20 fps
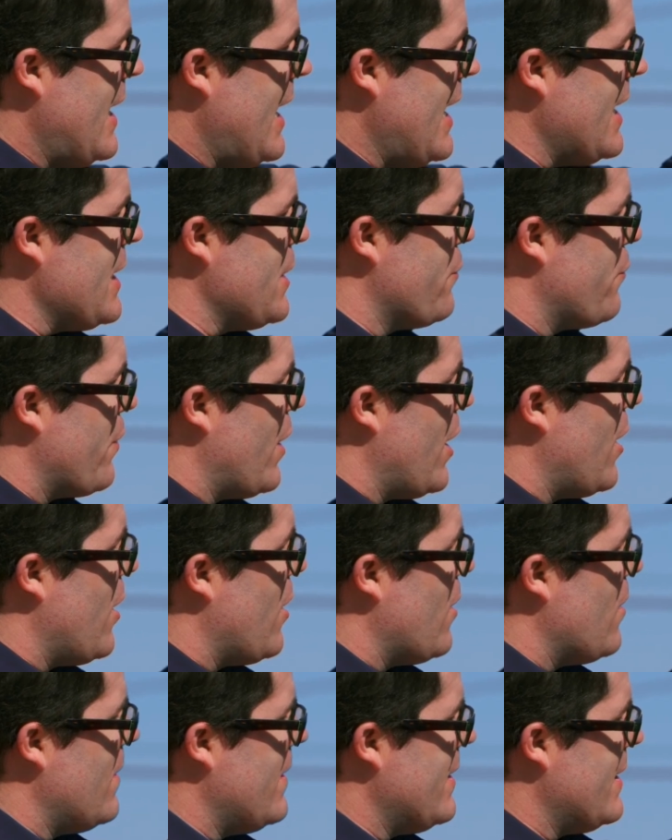and your
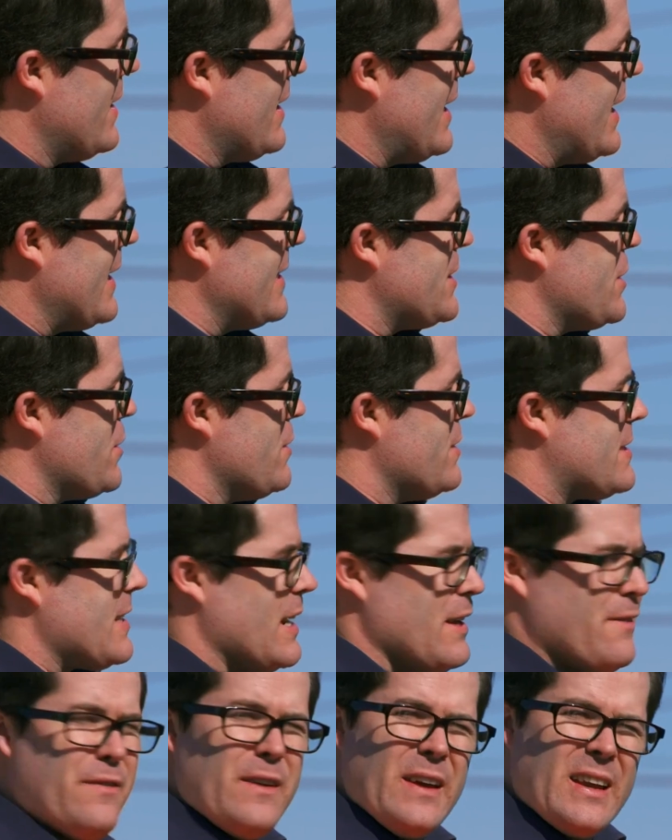roll as you
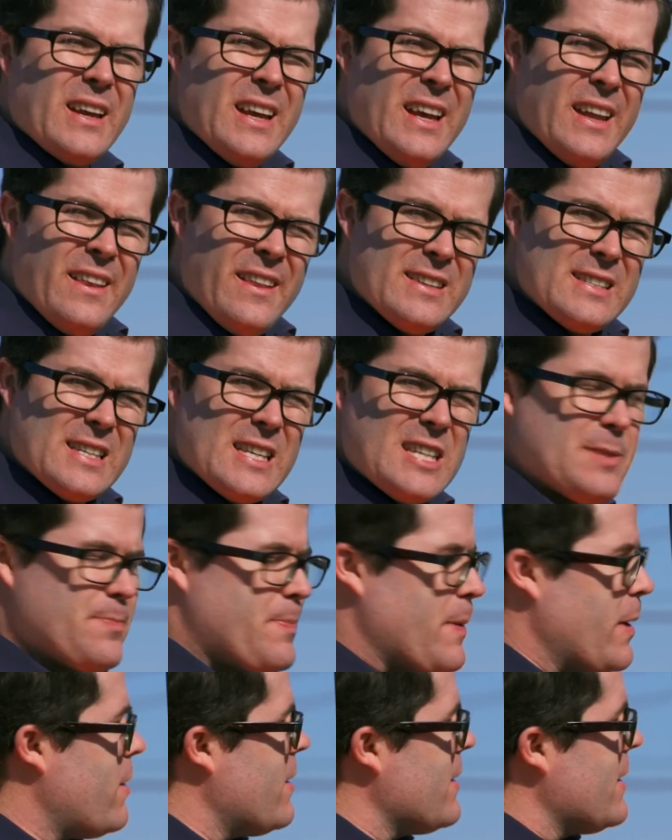see fit. There's a
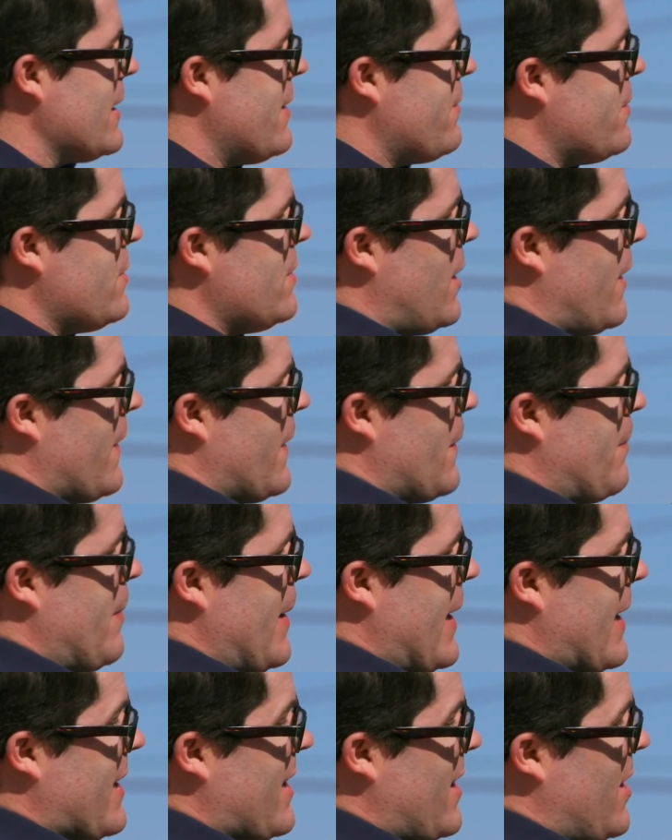spirit level on the
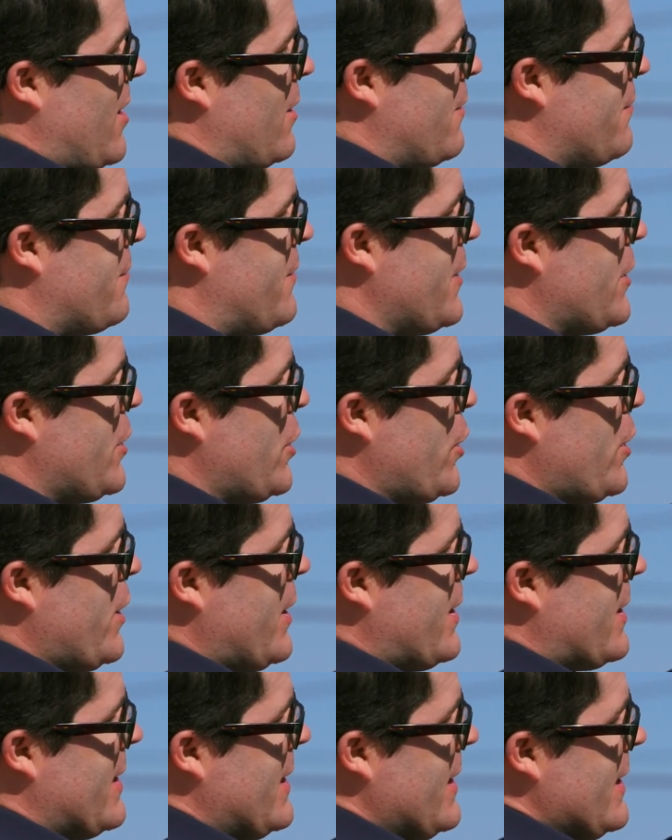back of the
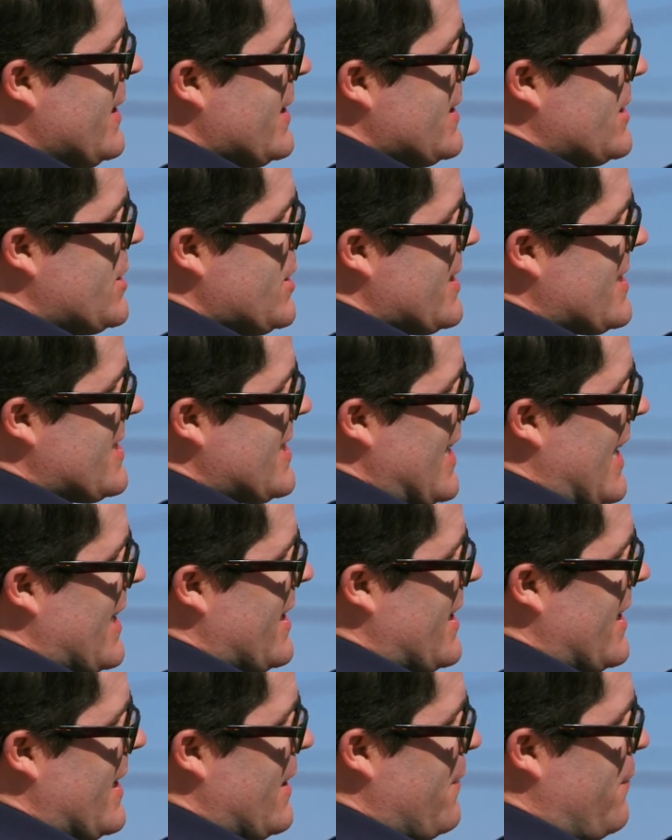unit just
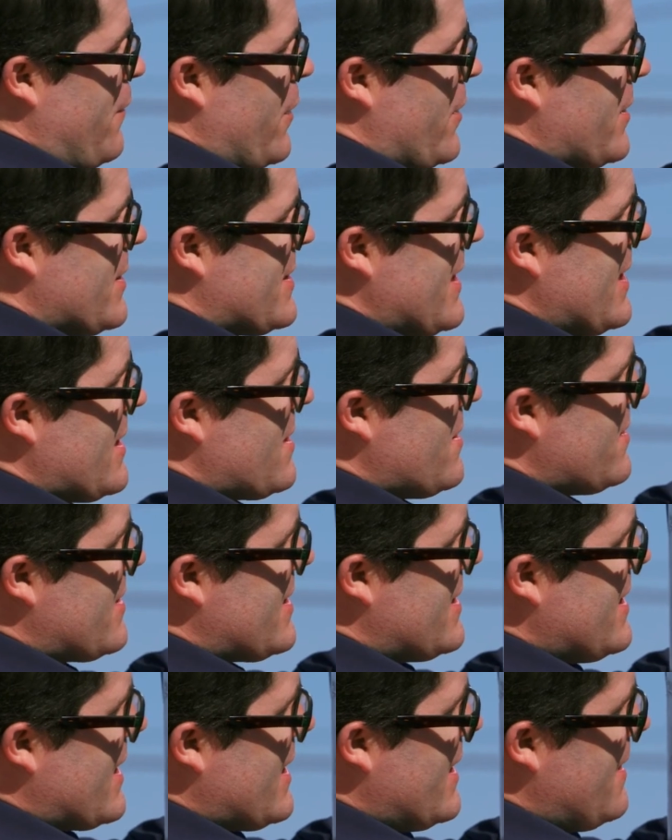under the PhotoSentinel
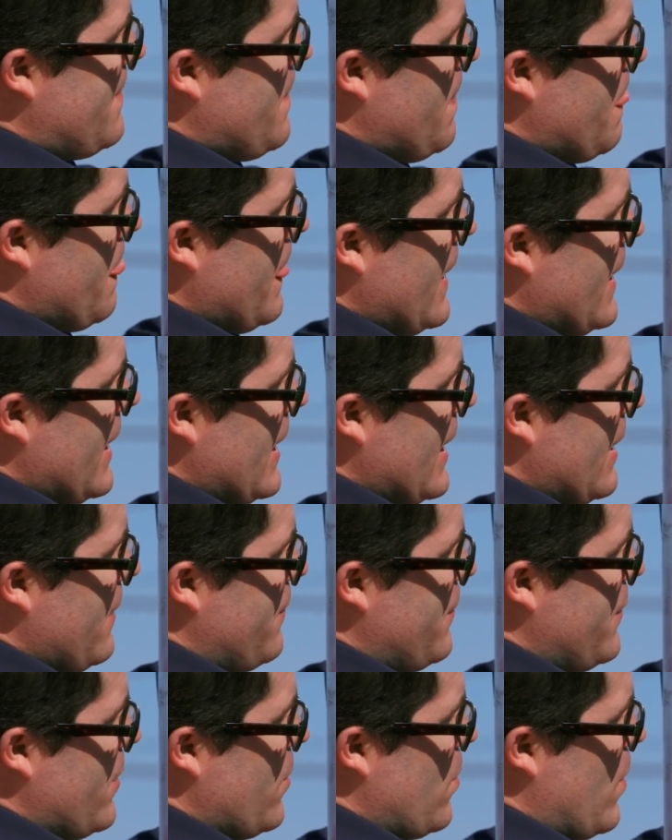sticker
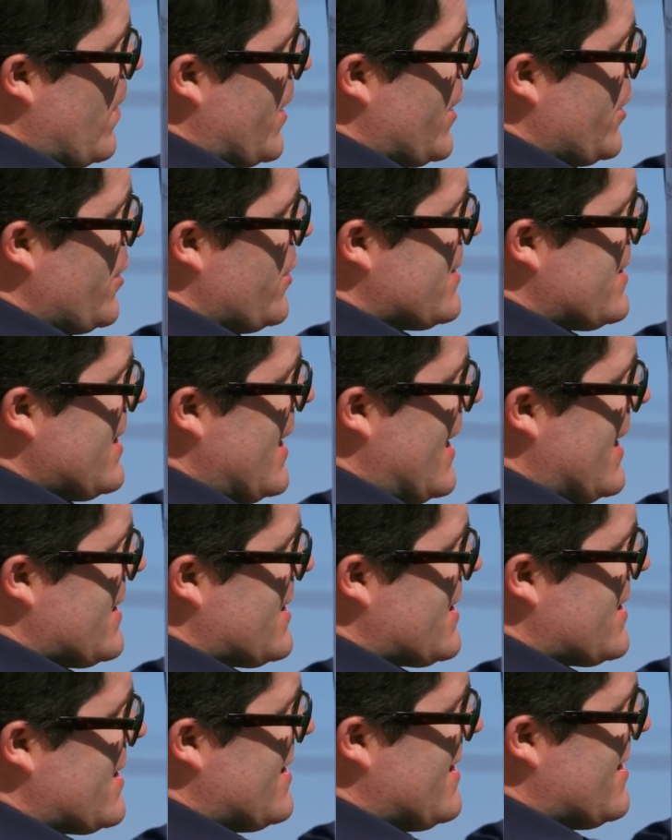if you want to use that
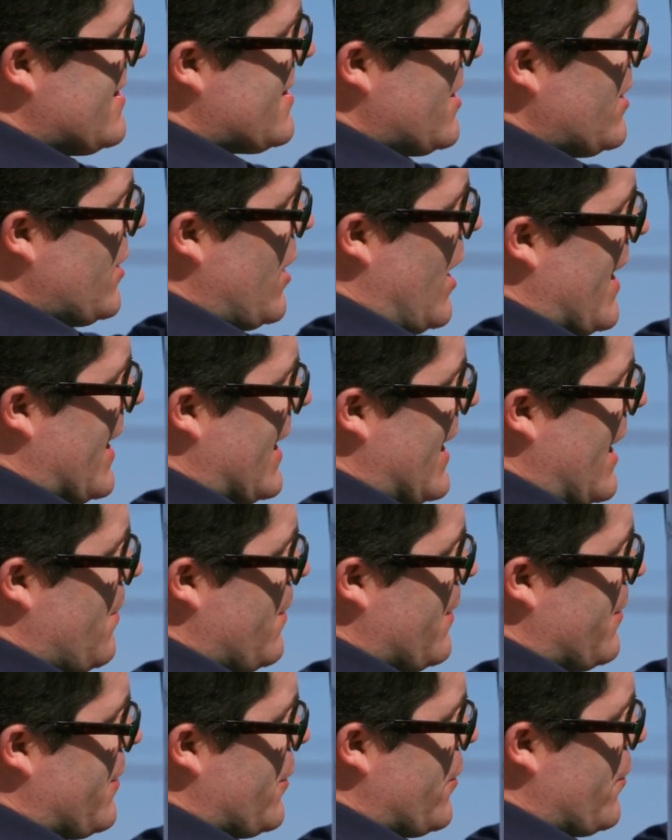to line it up
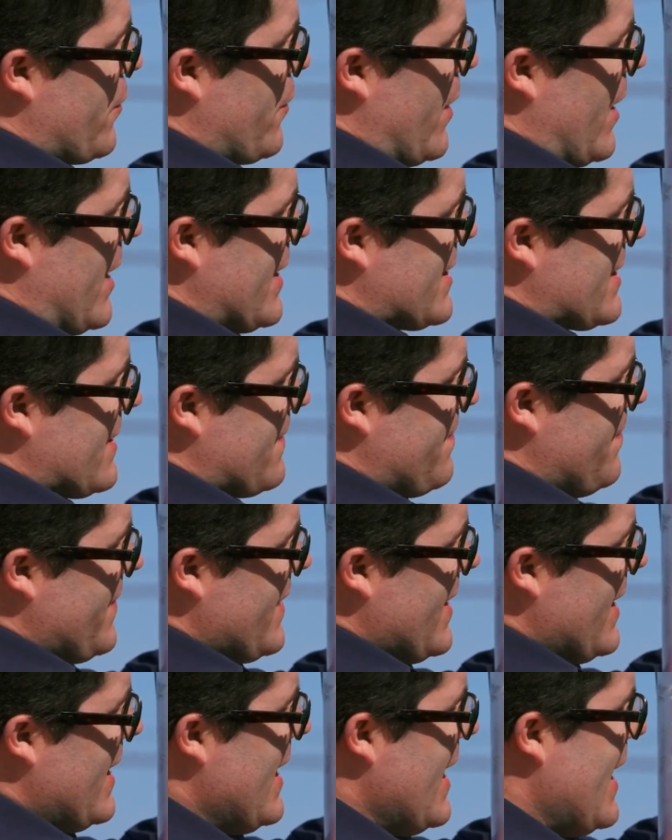with the horizon.
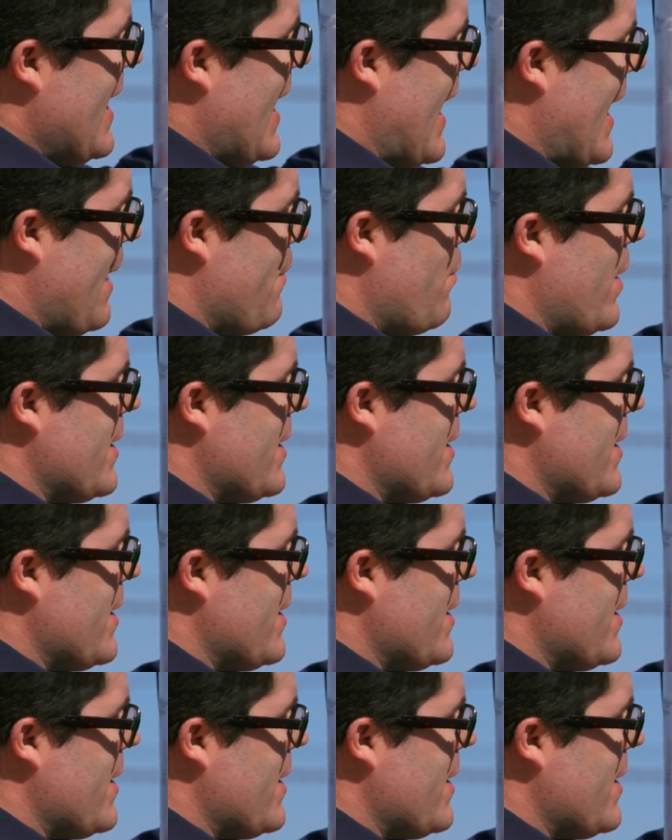And